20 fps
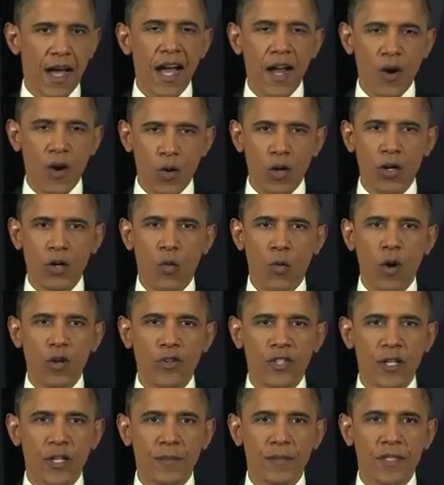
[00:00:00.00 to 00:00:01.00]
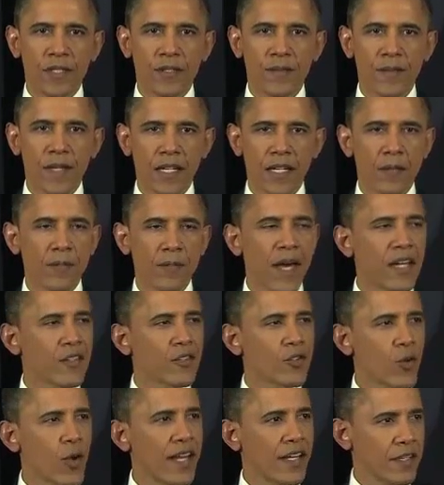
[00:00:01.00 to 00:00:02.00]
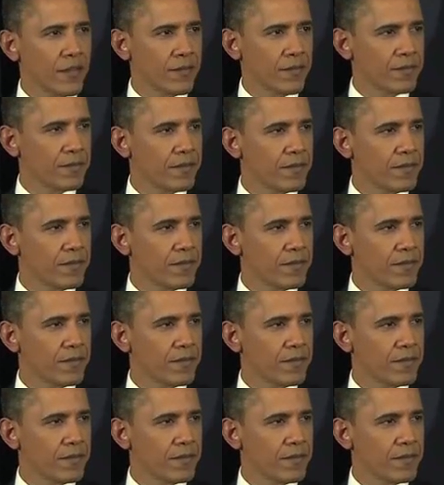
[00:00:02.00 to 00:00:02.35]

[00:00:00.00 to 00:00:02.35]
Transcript: I ordered warships into the Mediterranean.